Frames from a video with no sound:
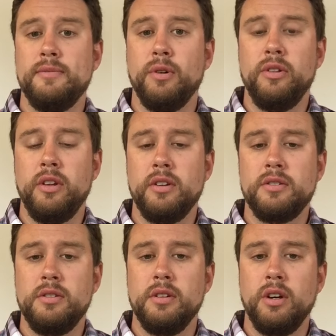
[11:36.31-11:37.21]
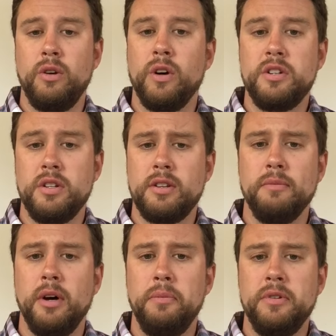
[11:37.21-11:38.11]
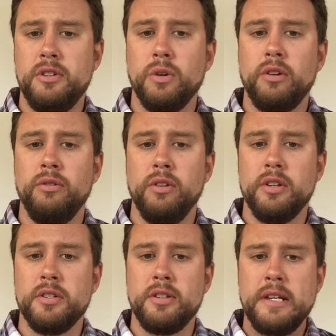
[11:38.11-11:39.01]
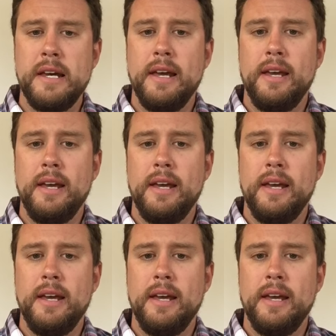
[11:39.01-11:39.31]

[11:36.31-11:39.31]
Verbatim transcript: as more things uh, questions come up as you work through this